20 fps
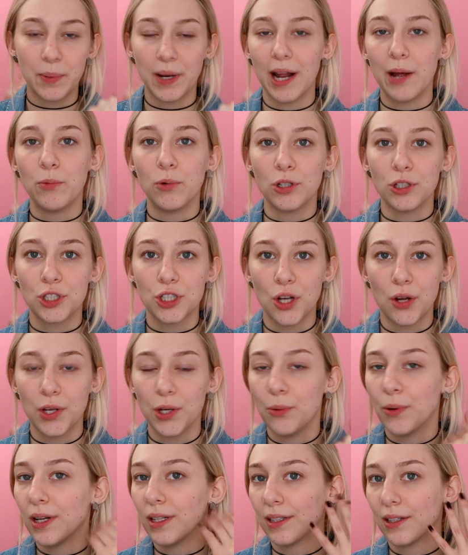but I will show
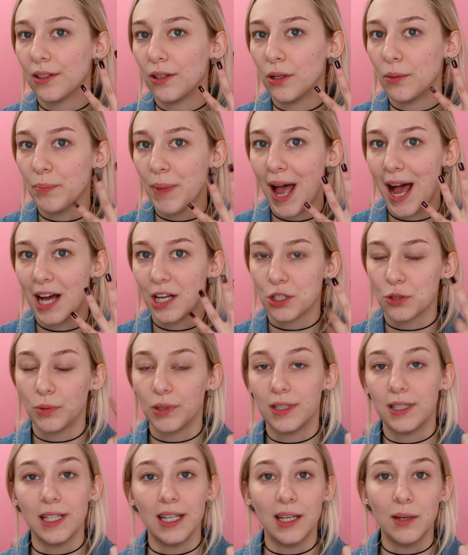you a little patch
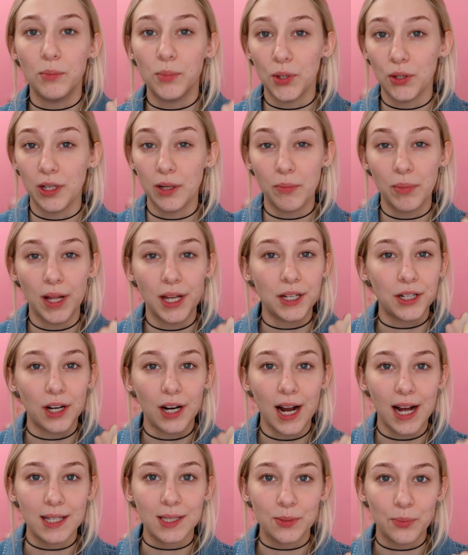with the Beauty
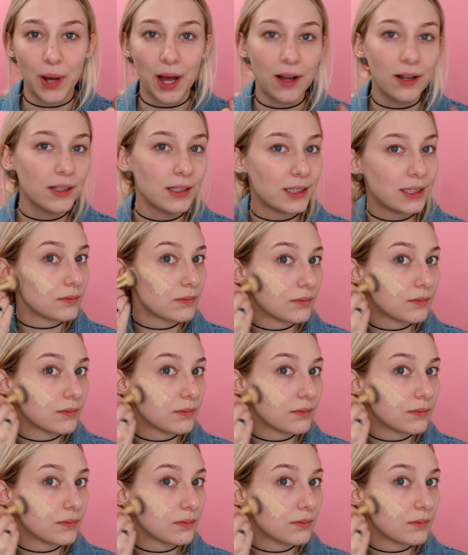Blender as well.